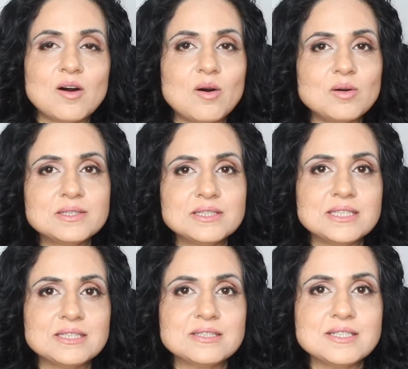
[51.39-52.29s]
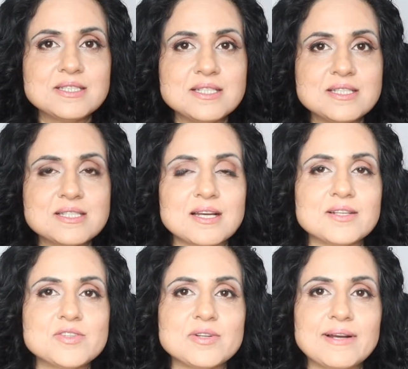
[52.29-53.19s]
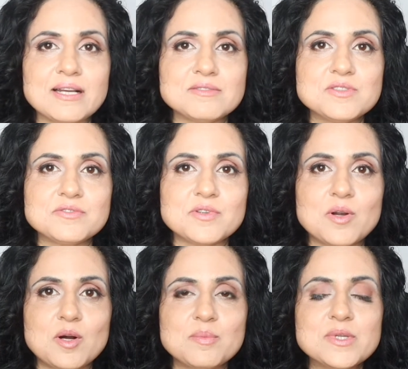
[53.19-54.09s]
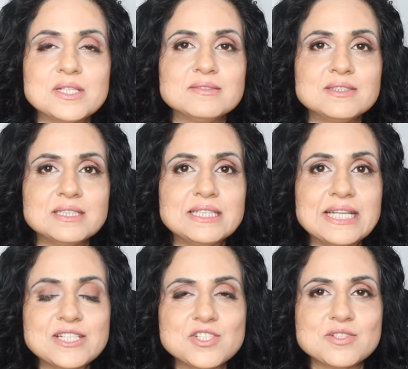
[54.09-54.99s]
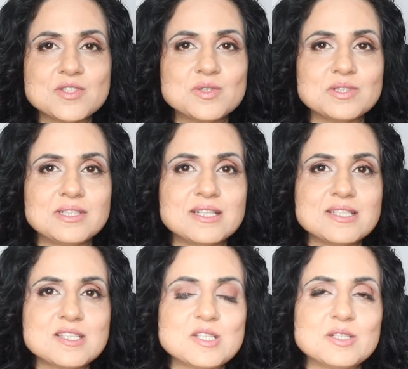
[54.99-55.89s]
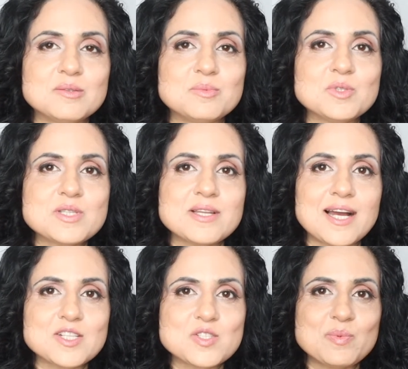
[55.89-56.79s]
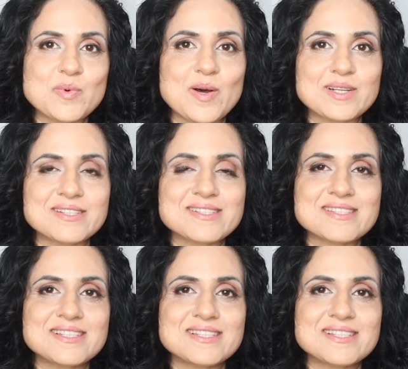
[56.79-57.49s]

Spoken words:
All the ingredients are derived from the nature's goodness, the most natural products.